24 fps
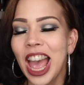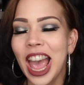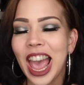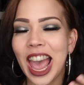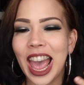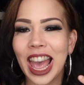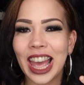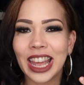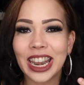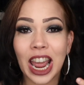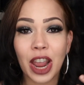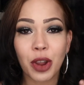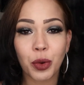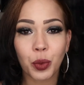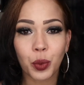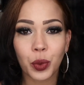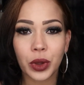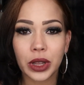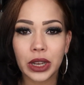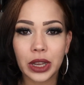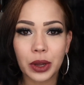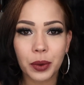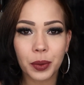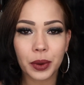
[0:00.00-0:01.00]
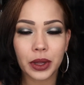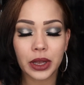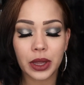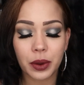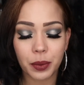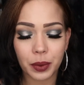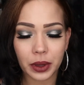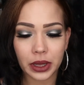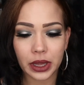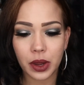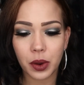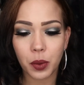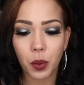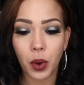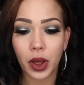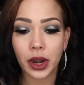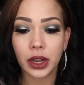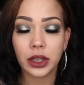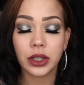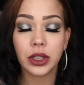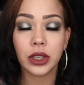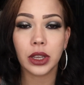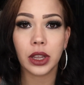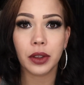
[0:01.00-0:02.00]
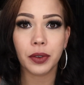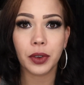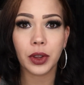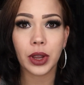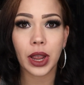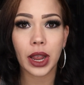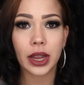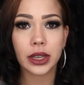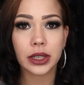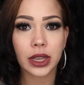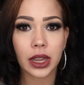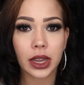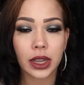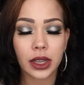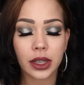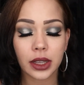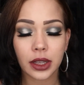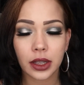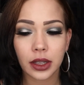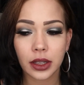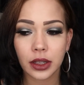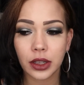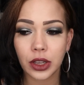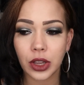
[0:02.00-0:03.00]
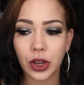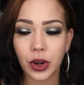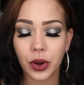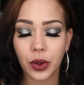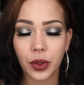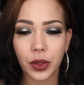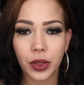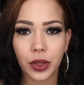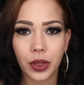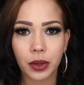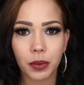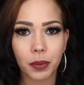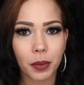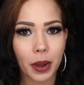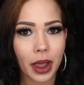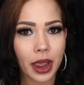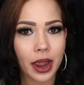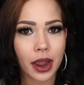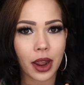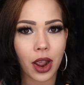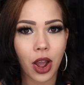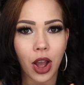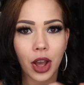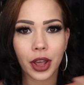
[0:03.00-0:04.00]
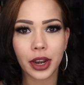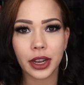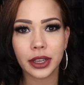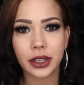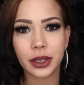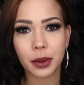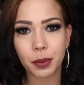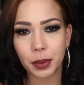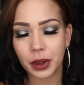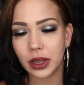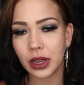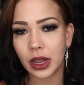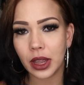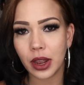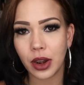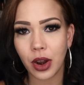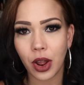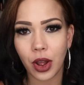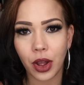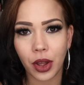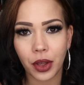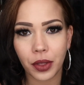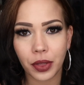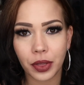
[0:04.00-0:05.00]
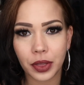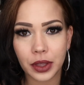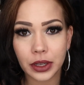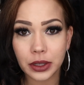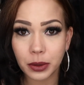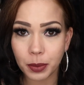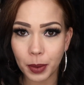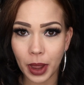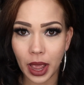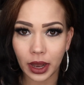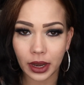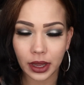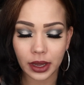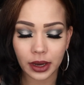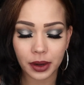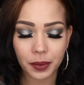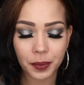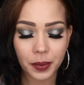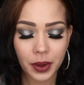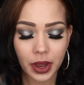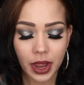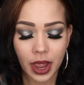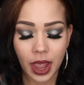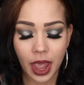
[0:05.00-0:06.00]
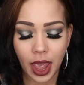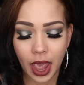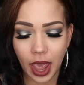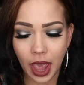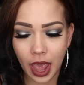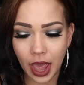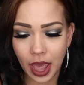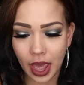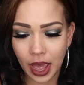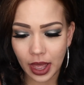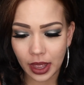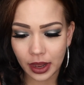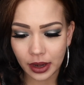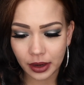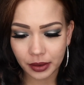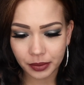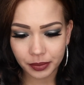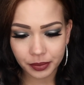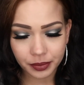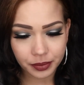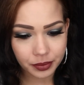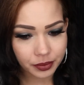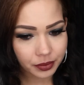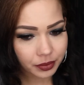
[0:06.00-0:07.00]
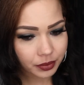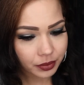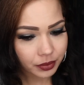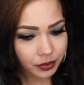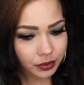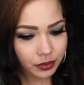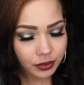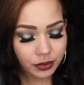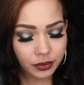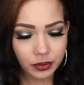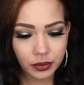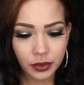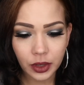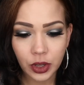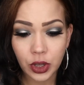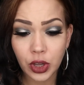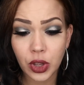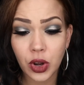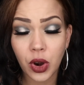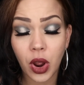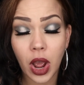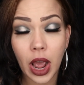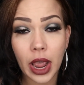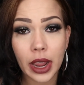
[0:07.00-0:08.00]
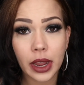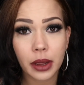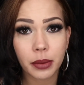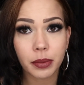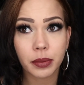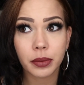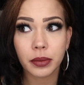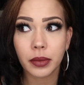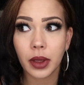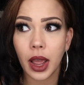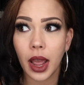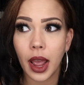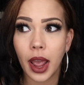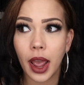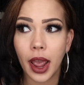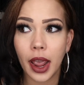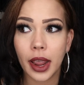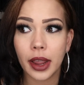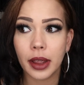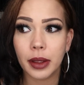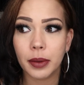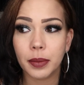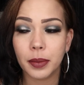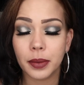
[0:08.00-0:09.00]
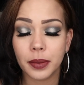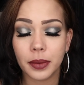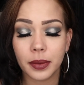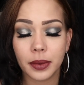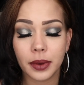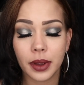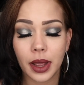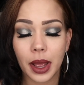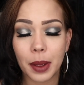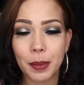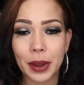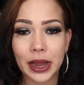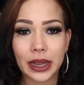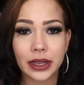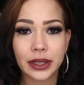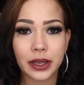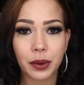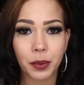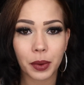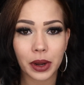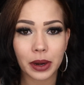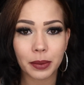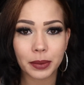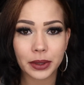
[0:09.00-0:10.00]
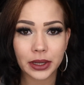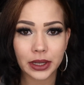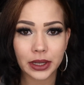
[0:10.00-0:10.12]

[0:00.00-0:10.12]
And I really wanted to give you guys, like, you know, my honest opinion on this palette. And you know, I am amazed at what I'm